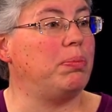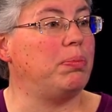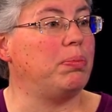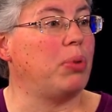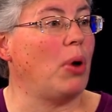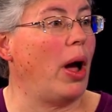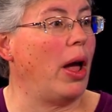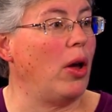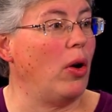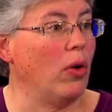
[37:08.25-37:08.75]

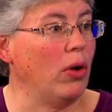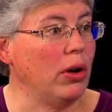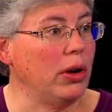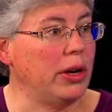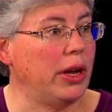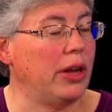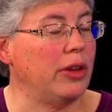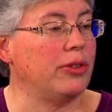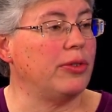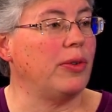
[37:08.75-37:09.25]

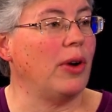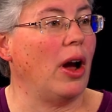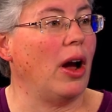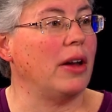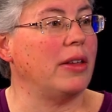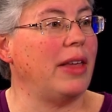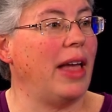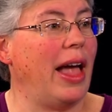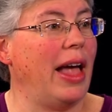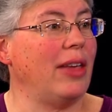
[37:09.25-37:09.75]
priorities for our
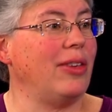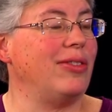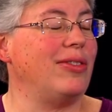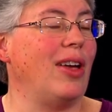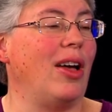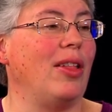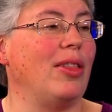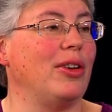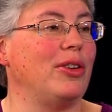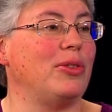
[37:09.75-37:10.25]
tax
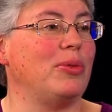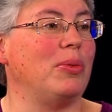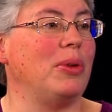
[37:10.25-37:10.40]
dollars.